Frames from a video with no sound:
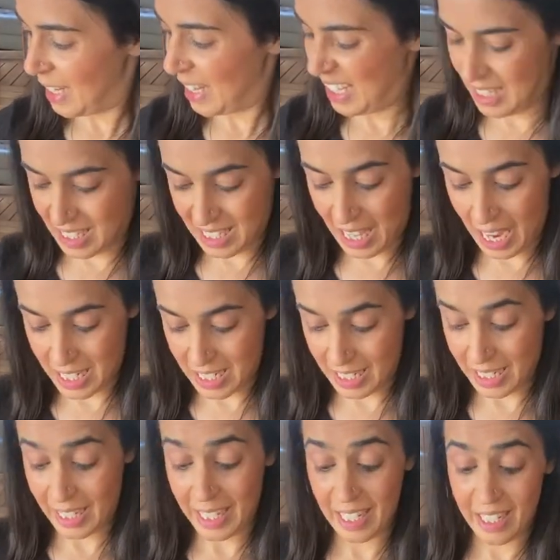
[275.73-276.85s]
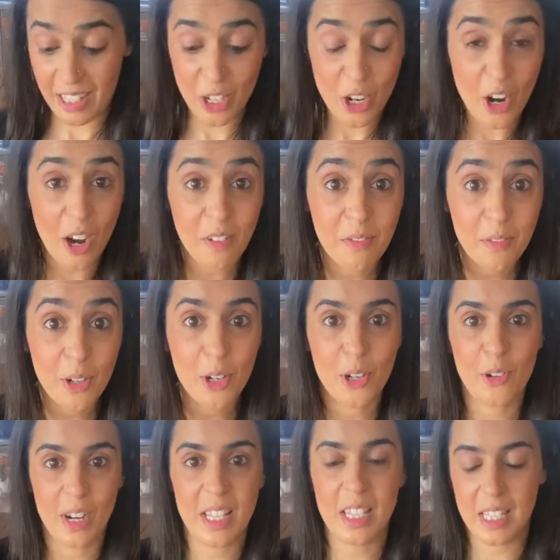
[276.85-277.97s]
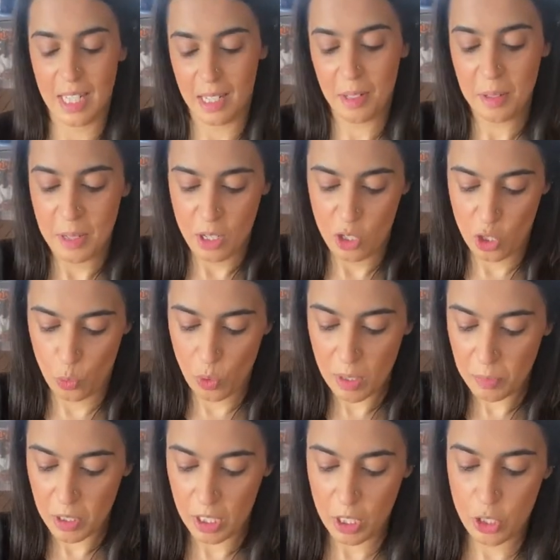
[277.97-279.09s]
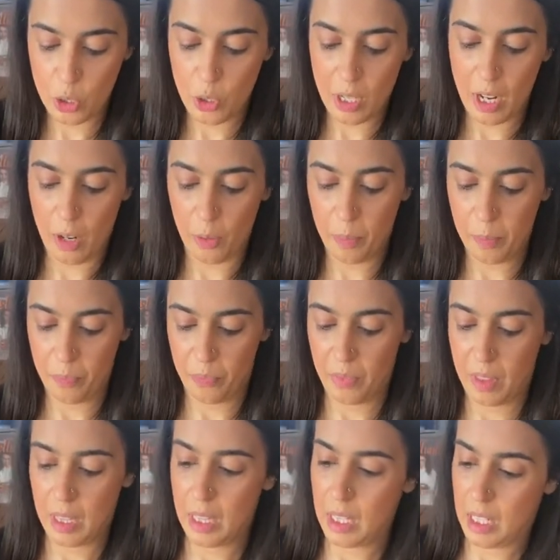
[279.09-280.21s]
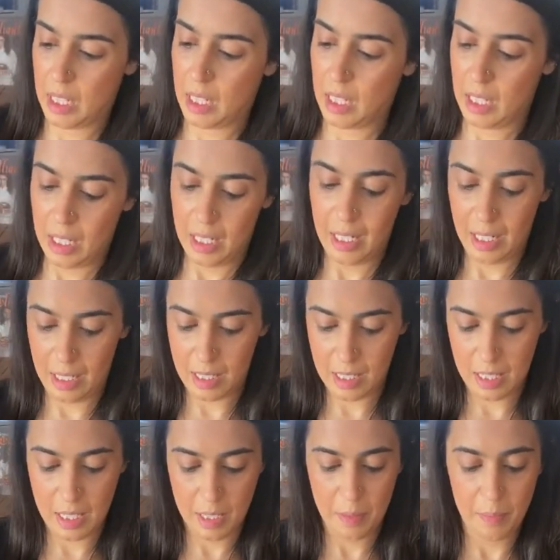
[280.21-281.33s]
This has had enough resting. So what I'm going to do now is,